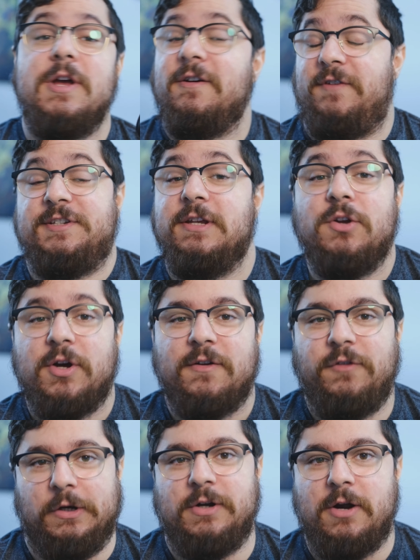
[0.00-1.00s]
first thing you got to
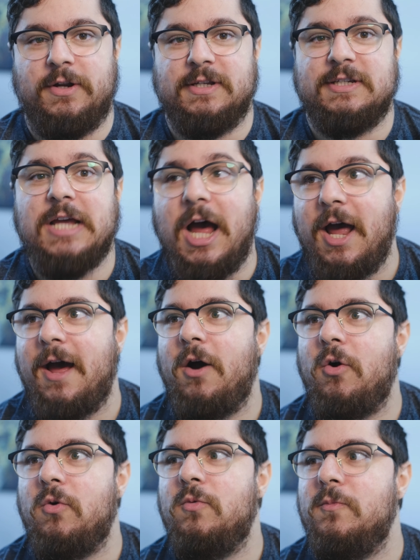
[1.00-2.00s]
figure out is
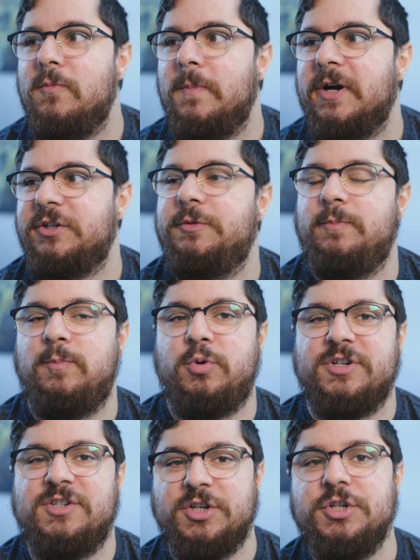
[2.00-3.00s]
how much
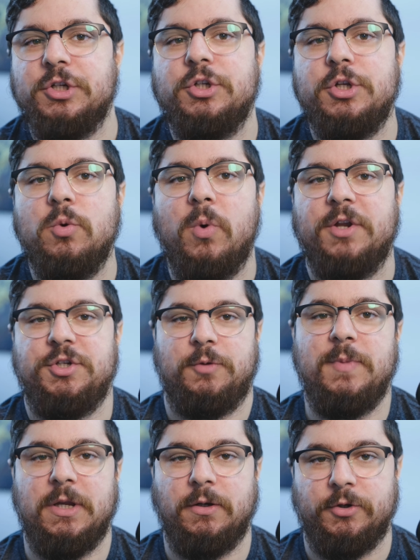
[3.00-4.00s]
precision do you want to
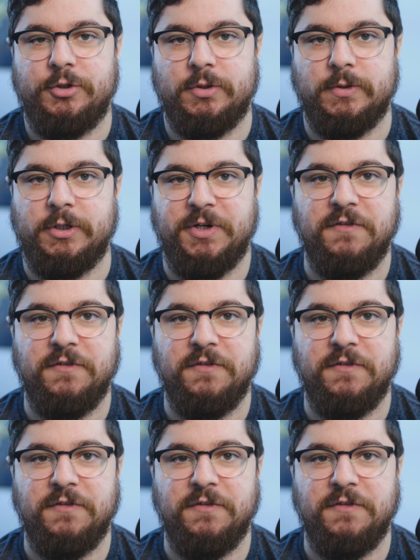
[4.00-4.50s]
be in your shooter?